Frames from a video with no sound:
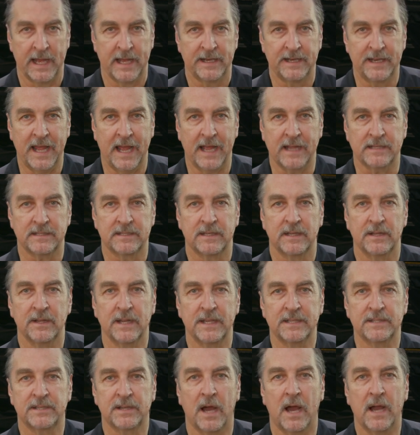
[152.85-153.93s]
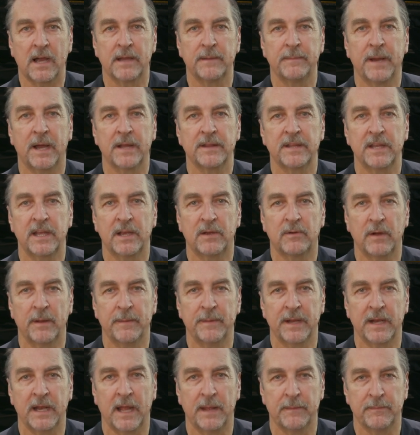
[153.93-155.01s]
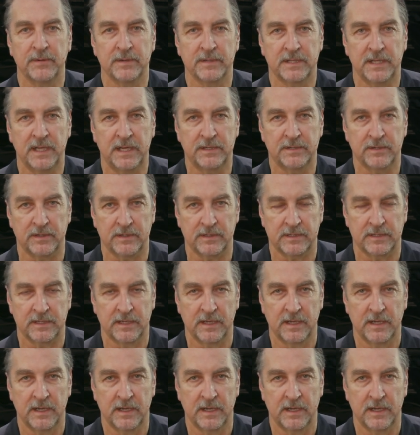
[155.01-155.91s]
Next, let's talk about the equipment and procedures.